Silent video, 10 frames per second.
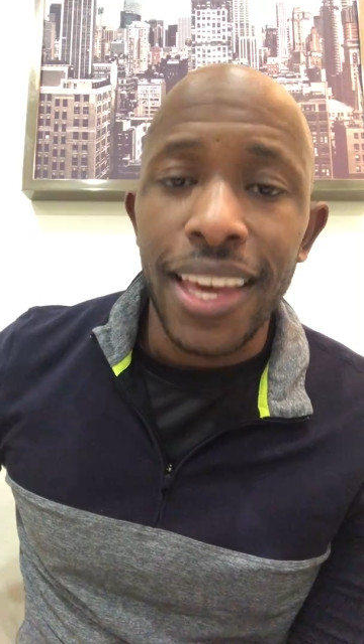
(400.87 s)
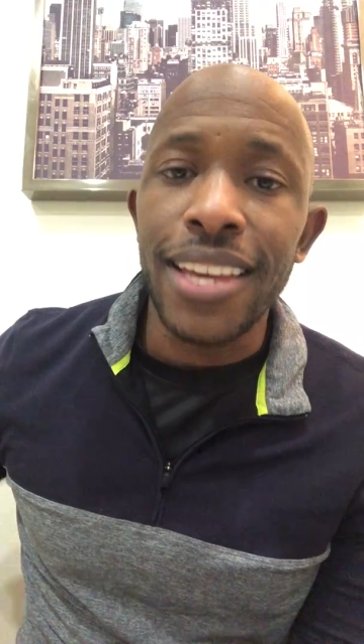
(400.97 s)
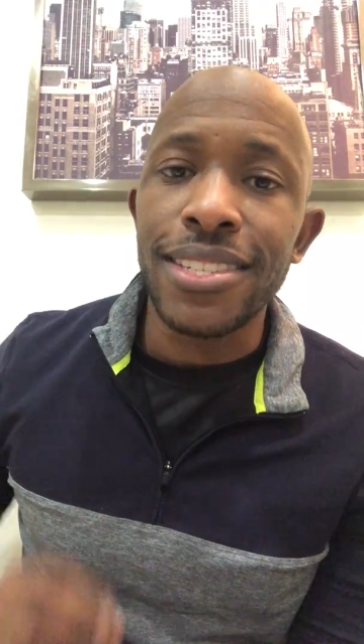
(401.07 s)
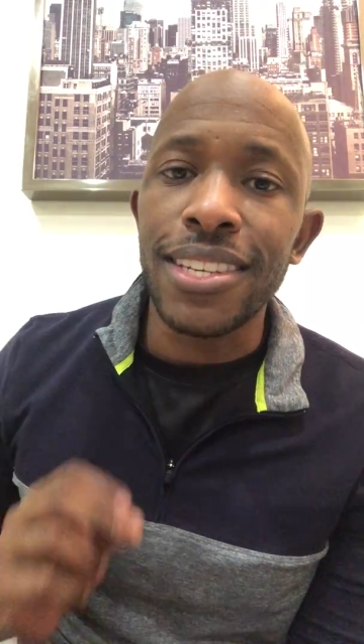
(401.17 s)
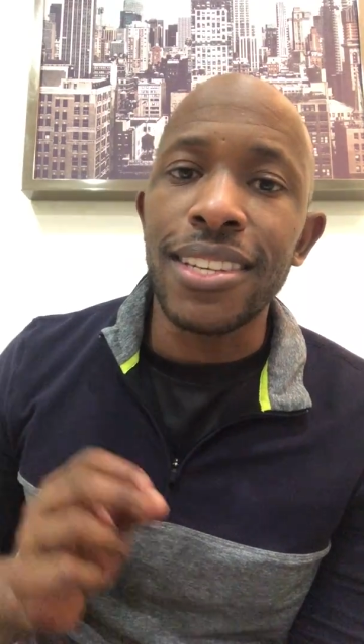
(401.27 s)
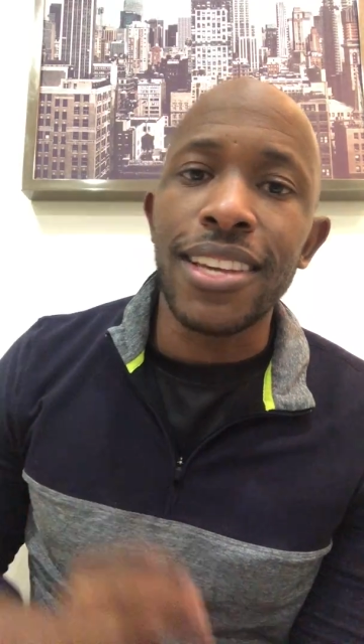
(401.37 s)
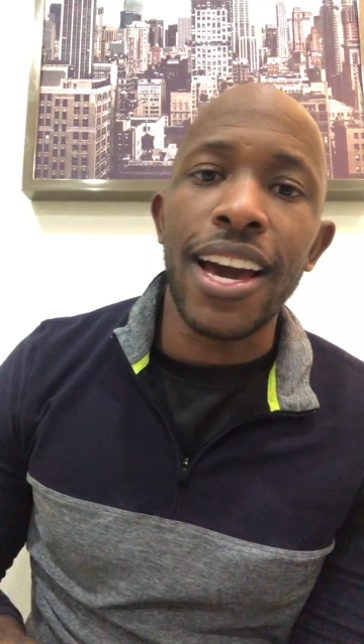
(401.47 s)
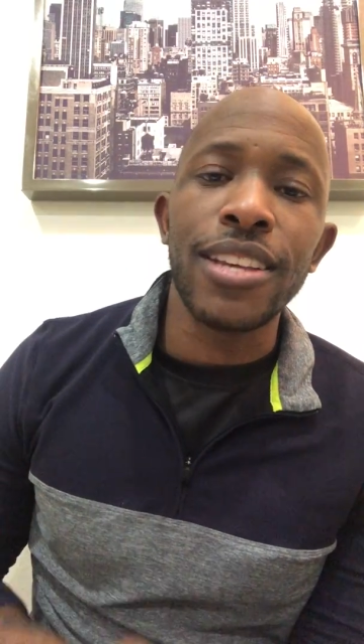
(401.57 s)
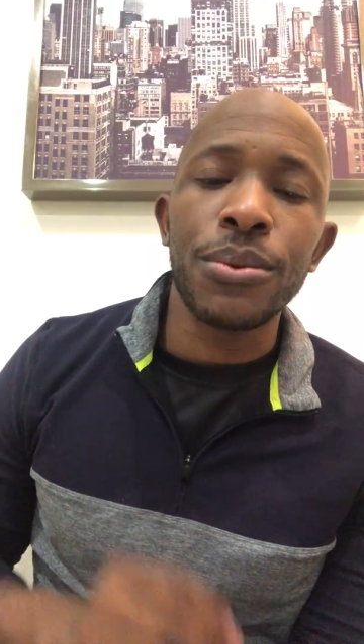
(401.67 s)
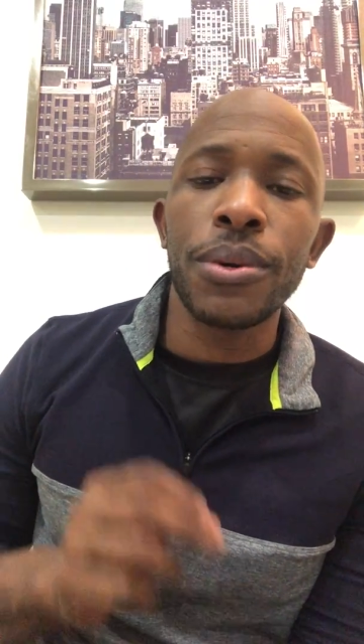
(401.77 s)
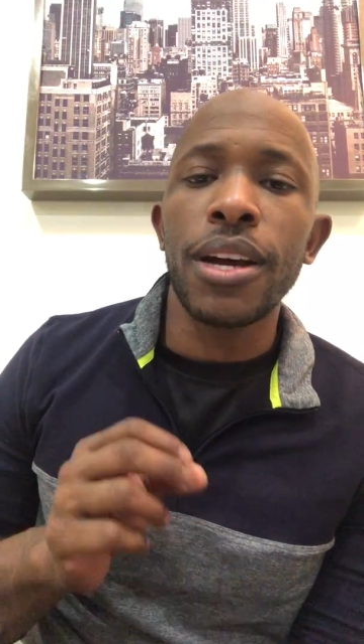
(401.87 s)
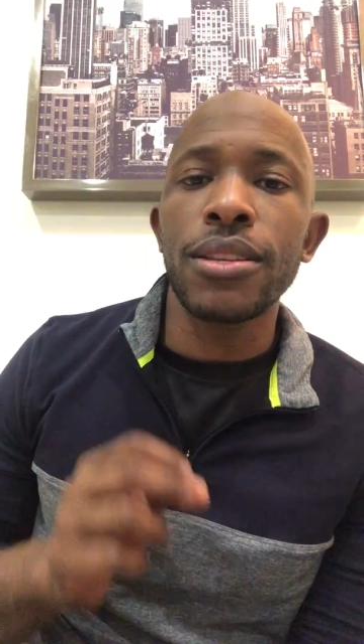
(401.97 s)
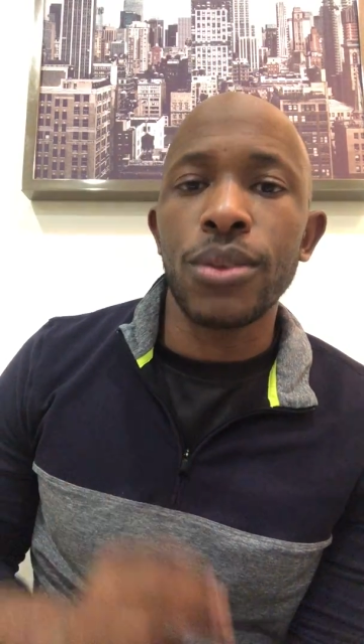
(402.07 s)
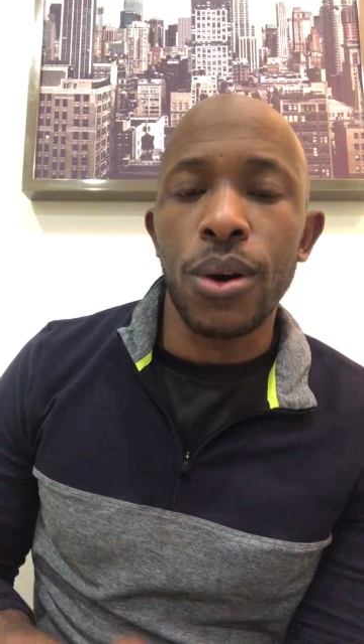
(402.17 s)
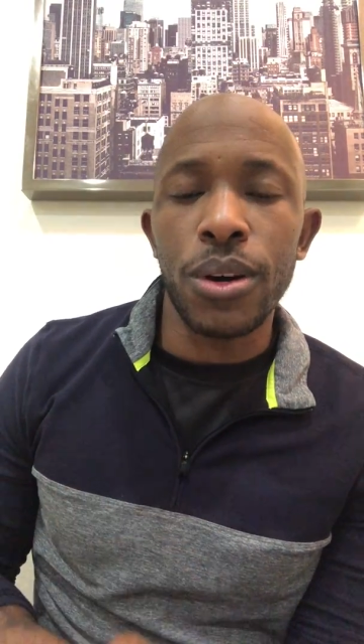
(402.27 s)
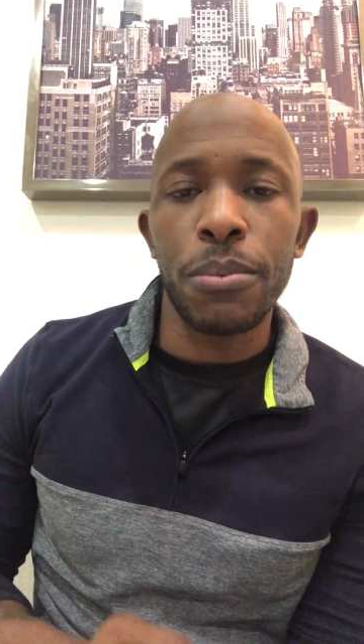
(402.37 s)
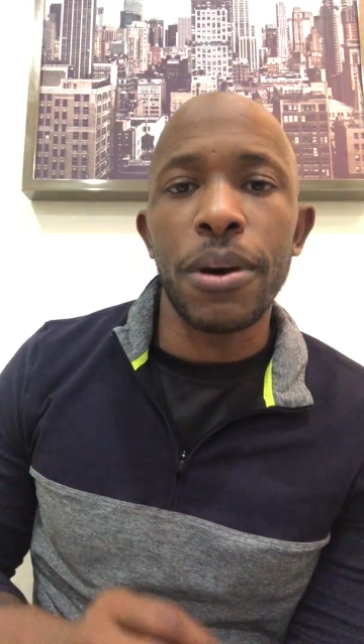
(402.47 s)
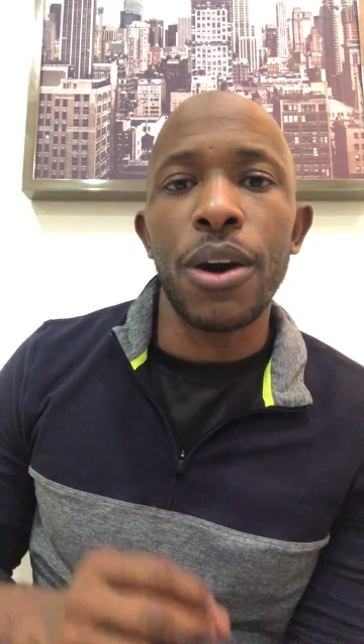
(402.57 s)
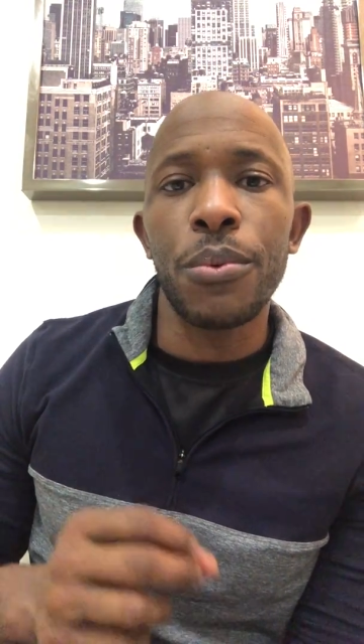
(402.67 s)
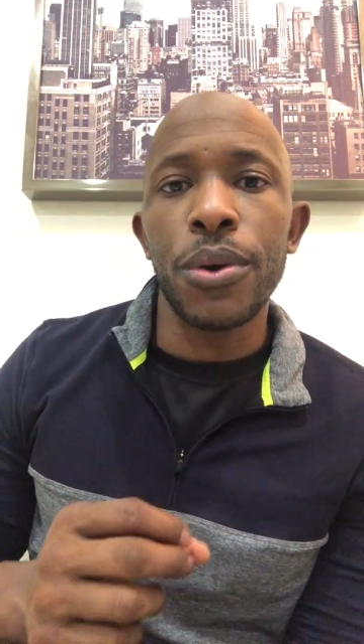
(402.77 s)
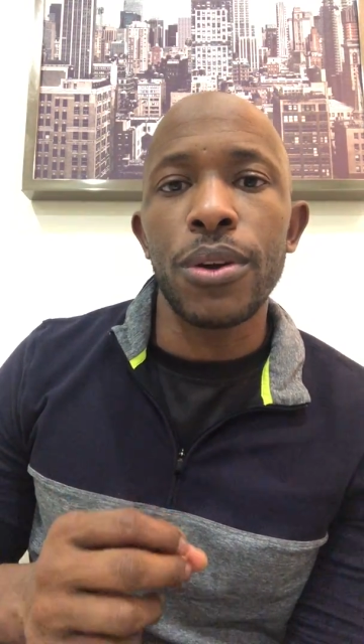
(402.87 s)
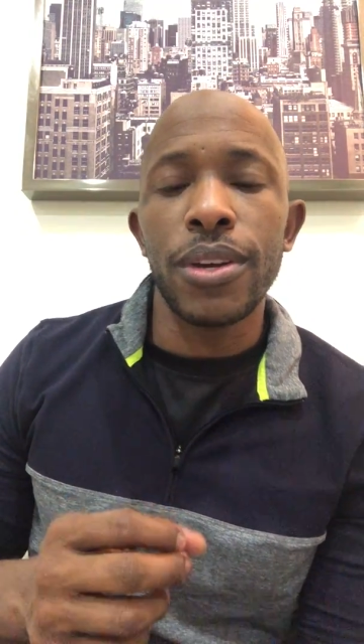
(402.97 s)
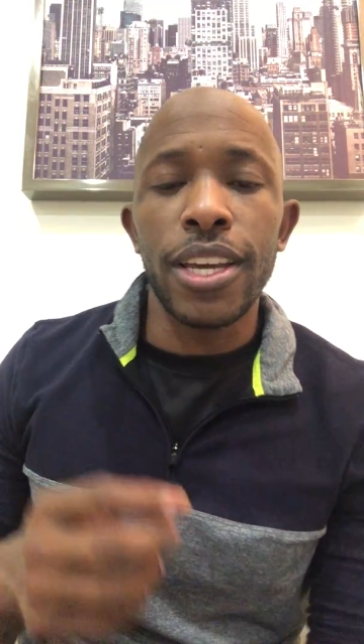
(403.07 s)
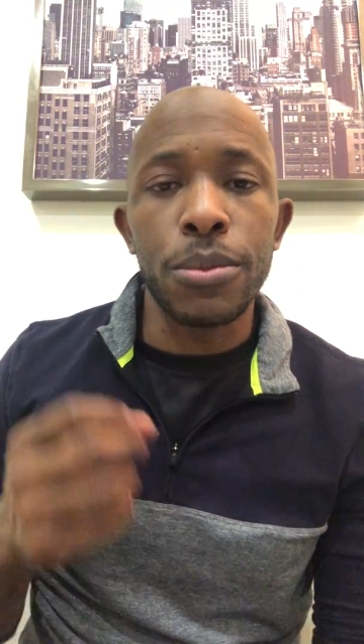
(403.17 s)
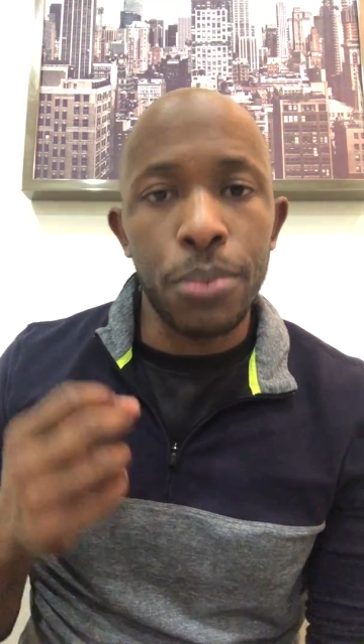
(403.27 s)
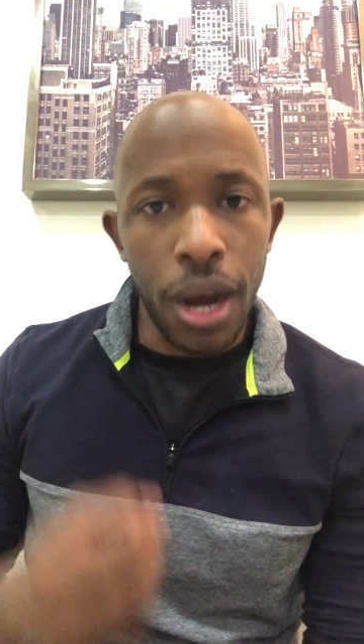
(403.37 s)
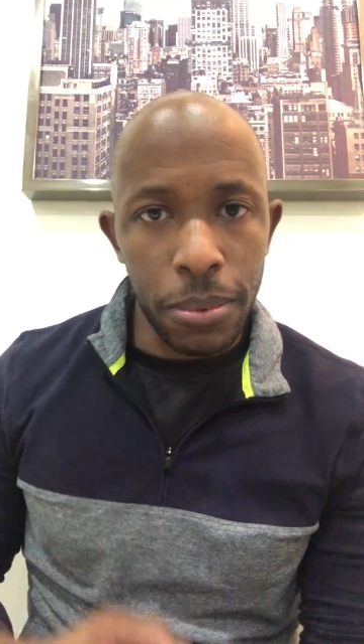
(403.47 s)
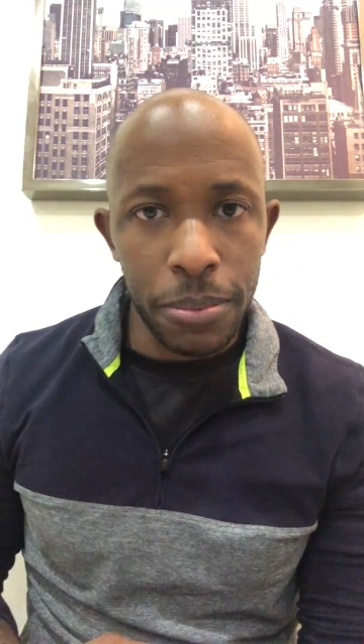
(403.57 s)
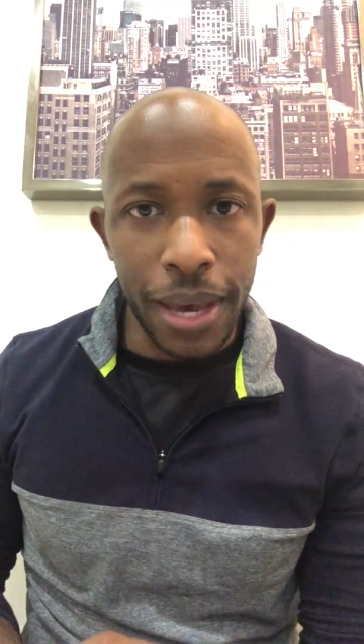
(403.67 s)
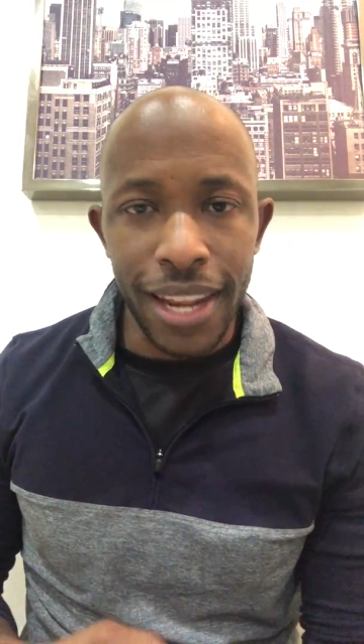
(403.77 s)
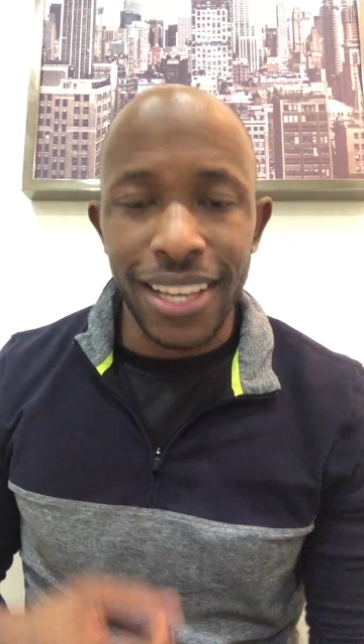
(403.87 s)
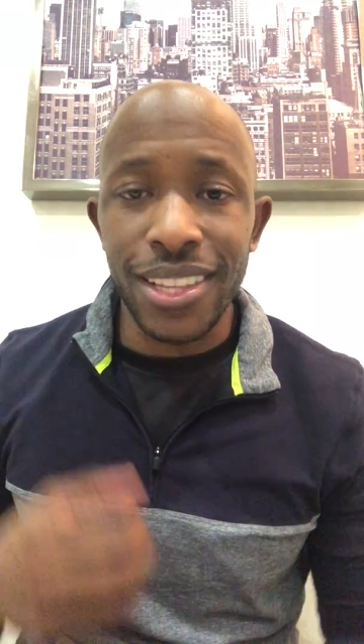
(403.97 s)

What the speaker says: And see, that's what I talk about where it's problematic.